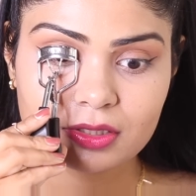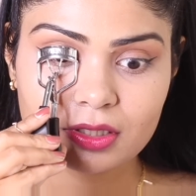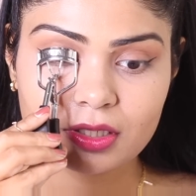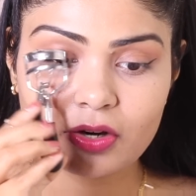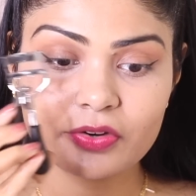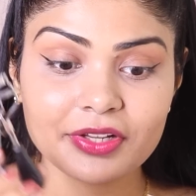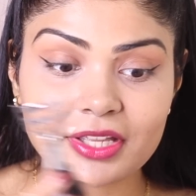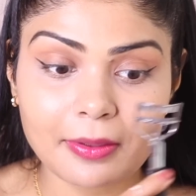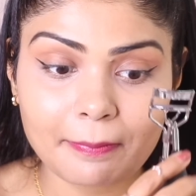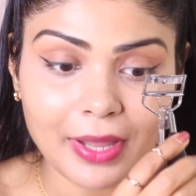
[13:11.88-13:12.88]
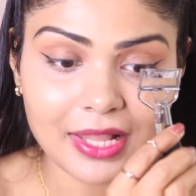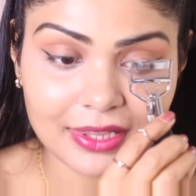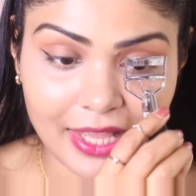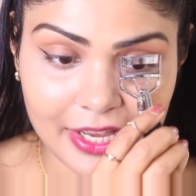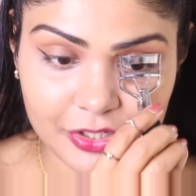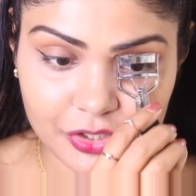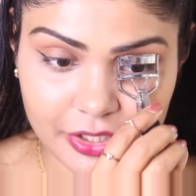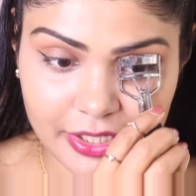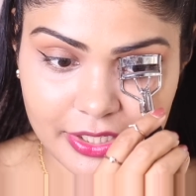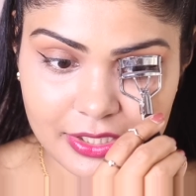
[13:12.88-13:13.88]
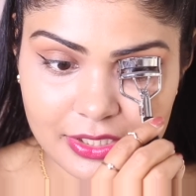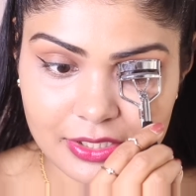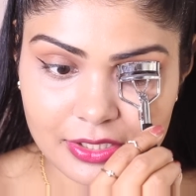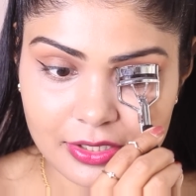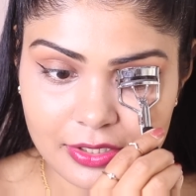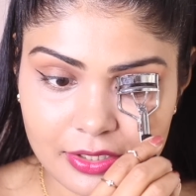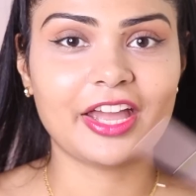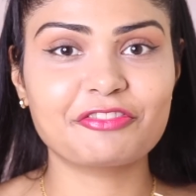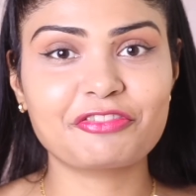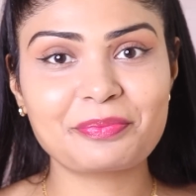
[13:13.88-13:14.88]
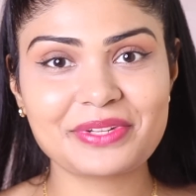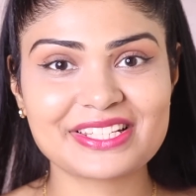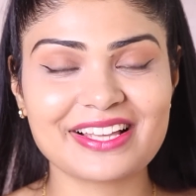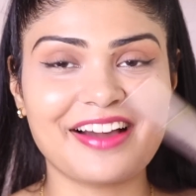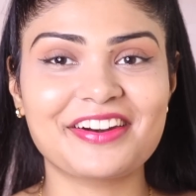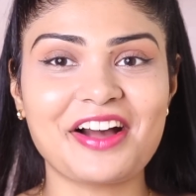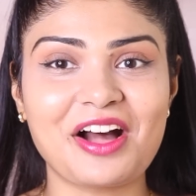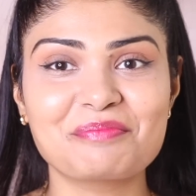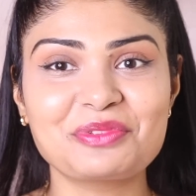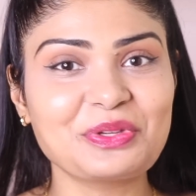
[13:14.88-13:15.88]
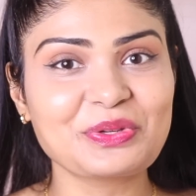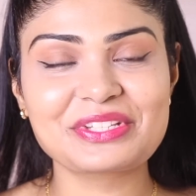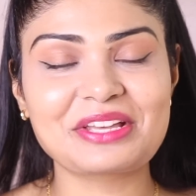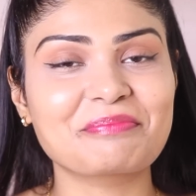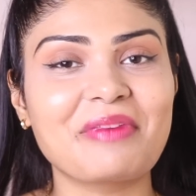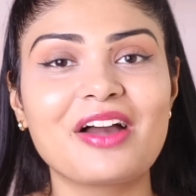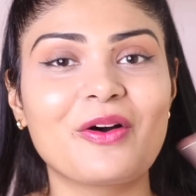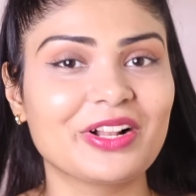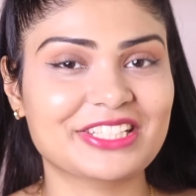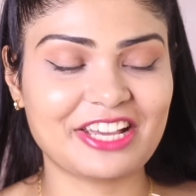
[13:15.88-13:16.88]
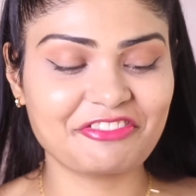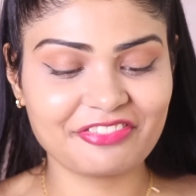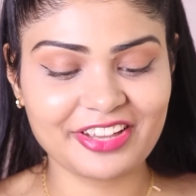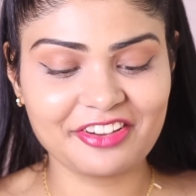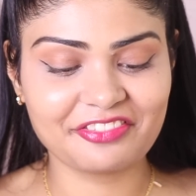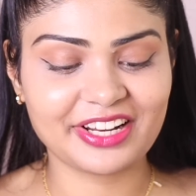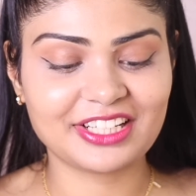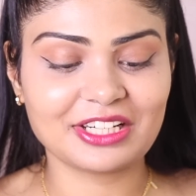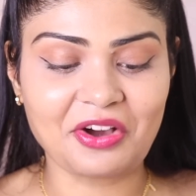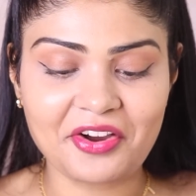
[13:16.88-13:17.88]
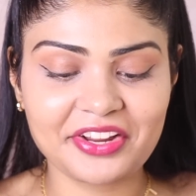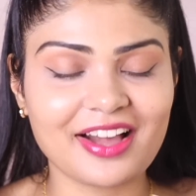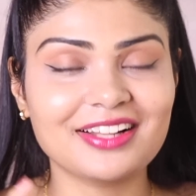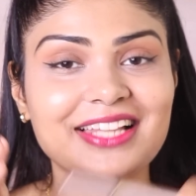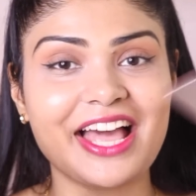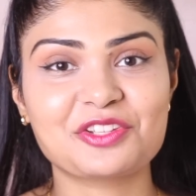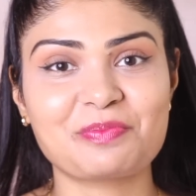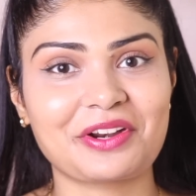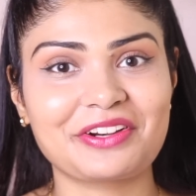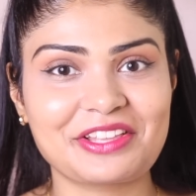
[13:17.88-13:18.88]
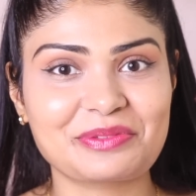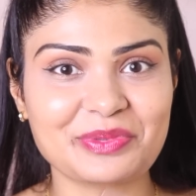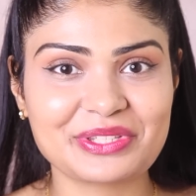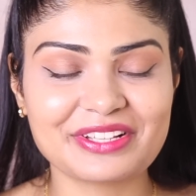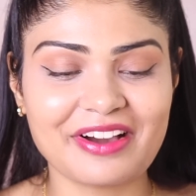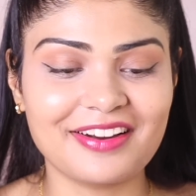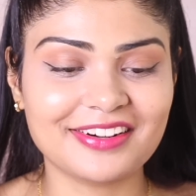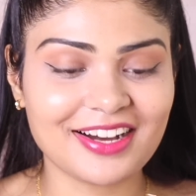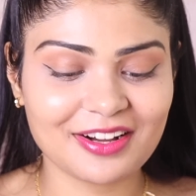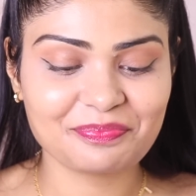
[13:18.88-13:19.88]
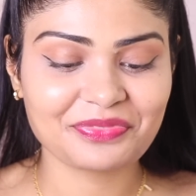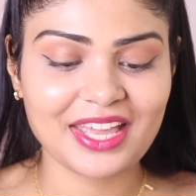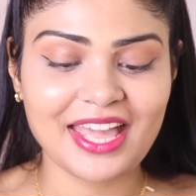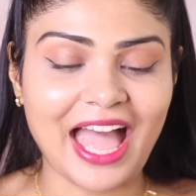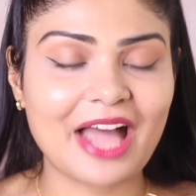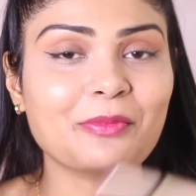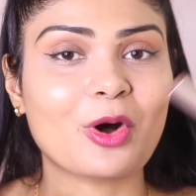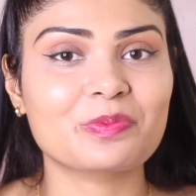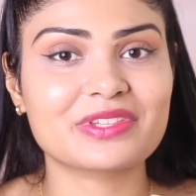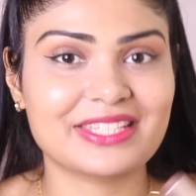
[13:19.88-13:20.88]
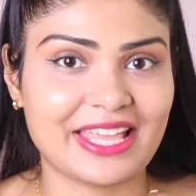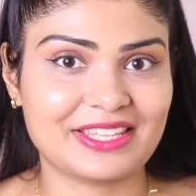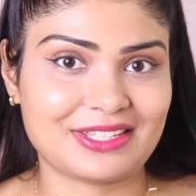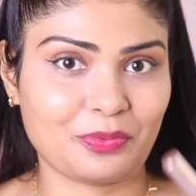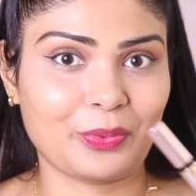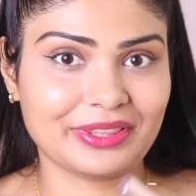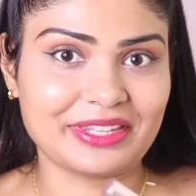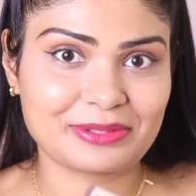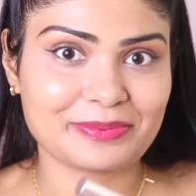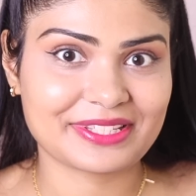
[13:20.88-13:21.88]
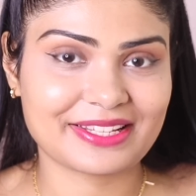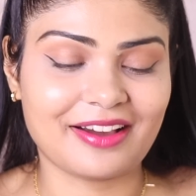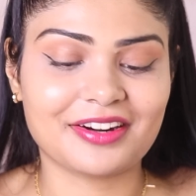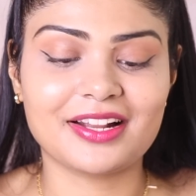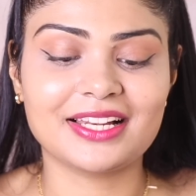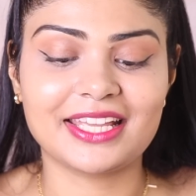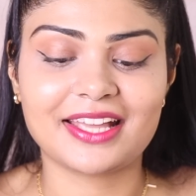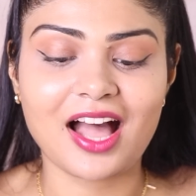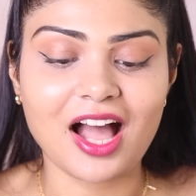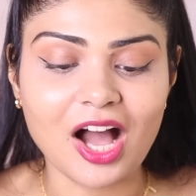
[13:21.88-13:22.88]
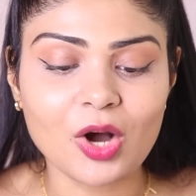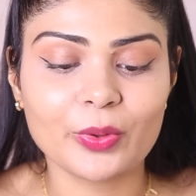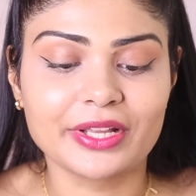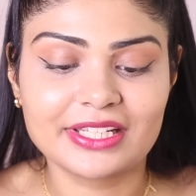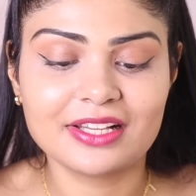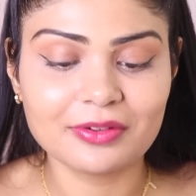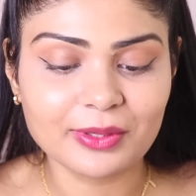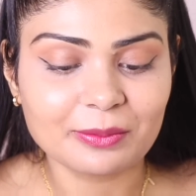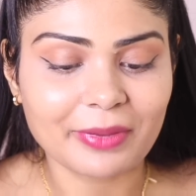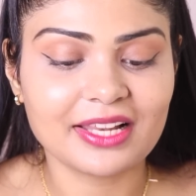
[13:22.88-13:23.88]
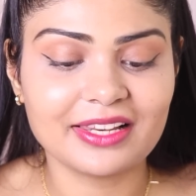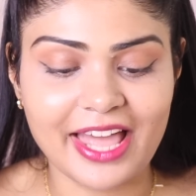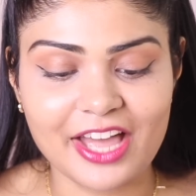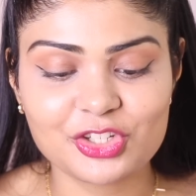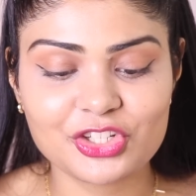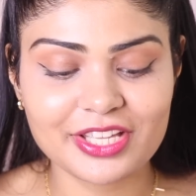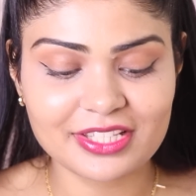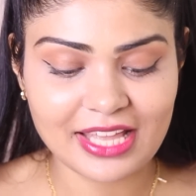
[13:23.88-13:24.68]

Curling my lashes. And for mascara, I'm using my all-time favorite L'Oreal Lash Paradise Mascara. I'm obsessed with this mascara, like how it curls my lashes,